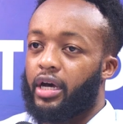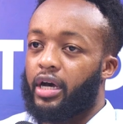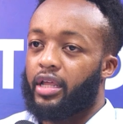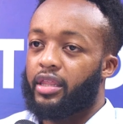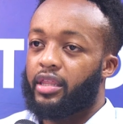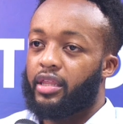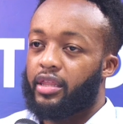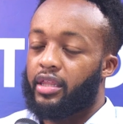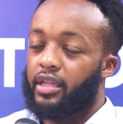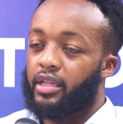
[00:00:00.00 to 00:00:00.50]

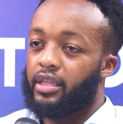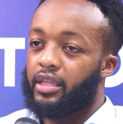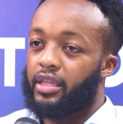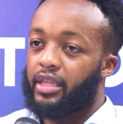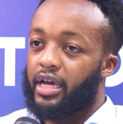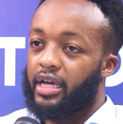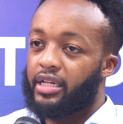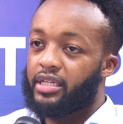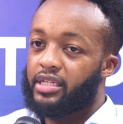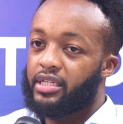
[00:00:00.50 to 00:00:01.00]
other than
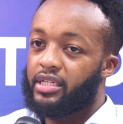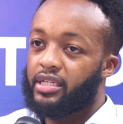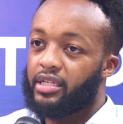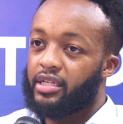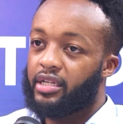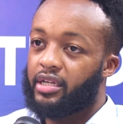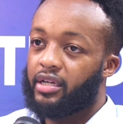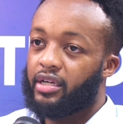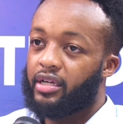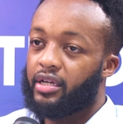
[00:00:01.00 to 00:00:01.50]

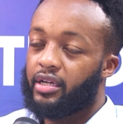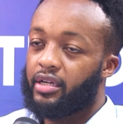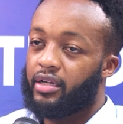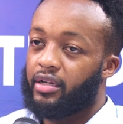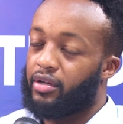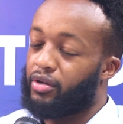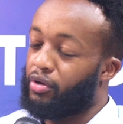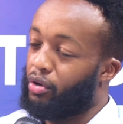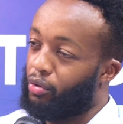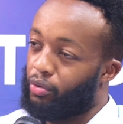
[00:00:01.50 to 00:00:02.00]
that,
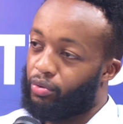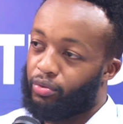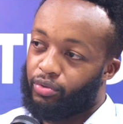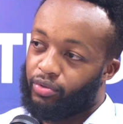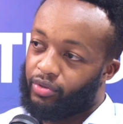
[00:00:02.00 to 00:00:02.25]
no.